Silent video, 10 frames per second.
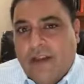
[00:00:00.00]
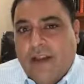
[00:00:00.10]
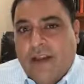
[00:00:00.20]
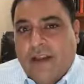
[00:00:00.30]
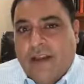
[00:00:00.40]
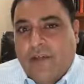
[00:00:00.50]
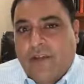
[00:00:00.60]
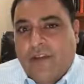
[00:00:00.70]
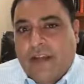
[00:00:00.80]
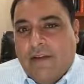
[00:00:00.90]
And then
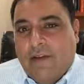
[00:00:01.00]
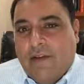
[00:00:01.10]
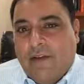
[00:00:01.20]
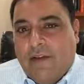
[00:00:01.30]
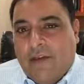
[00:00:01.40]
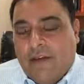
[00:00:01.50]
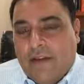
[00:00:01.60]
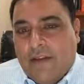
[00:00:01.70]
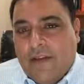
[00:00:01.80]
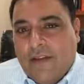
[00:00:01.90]
once they have those
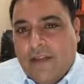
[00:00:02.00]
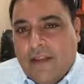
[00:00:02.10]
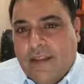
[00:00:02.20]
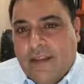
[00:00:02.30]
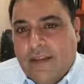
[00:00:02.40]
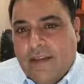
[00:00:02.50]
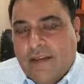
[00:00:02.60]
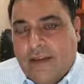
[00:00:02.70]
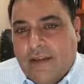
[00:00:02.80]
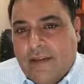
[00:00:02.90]
SNPs, then they
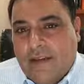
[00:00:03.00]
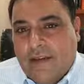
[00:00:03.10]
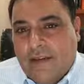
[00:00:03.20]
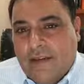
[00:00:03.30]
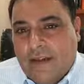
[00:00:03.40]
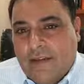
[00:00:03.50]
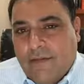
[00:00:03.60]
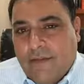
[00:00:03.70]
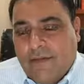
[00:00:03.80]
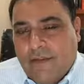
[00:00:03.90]
can
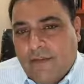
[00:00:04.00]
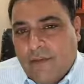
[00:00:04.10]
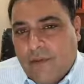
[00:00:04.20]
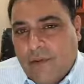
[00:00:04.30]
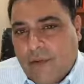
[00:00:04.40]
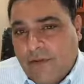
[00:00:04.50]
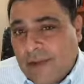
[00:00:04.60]
really find some protocols.